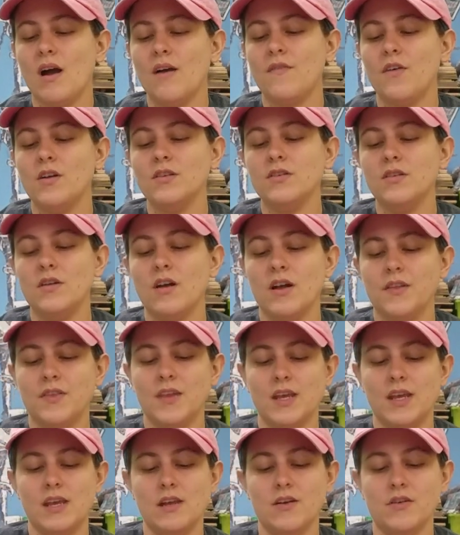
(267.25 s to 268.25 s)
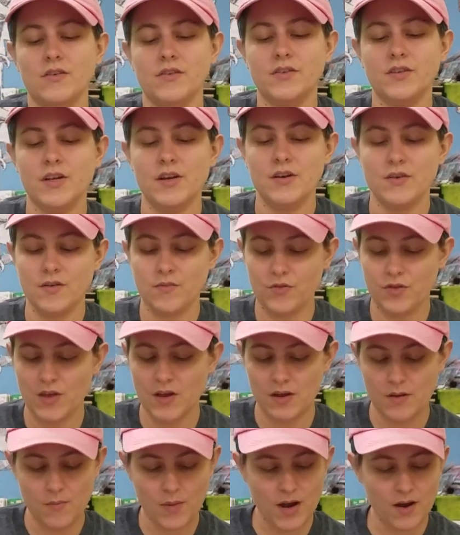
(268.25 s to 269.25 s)
also got the ears here to think
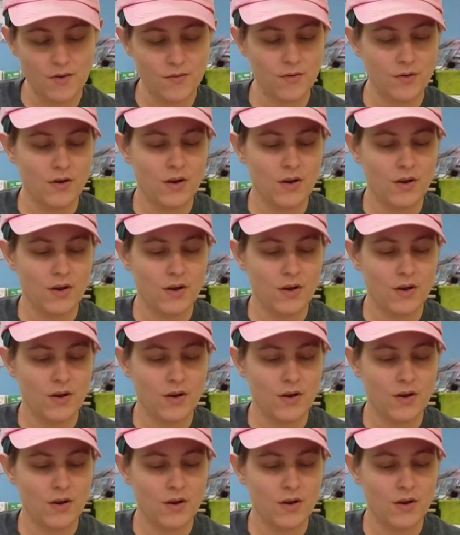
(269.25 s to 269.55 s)
about,